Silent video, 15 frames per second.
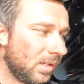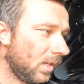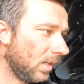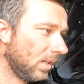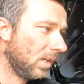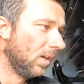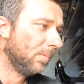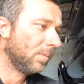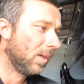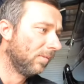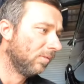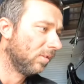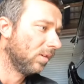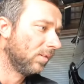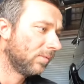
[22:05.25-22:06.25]
Take your hub
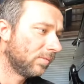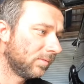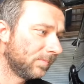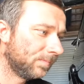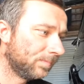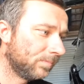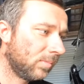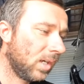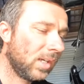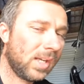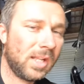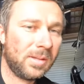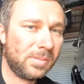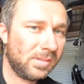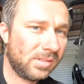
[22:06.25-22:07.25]
cover off. Brake
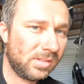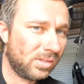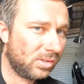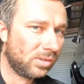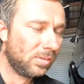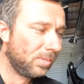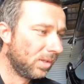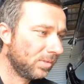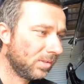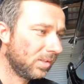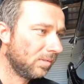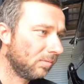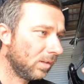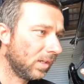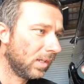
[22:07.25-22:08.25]
calipers are just two bolts
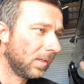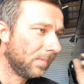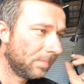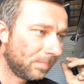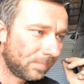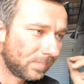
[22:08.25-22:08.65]
in the rear.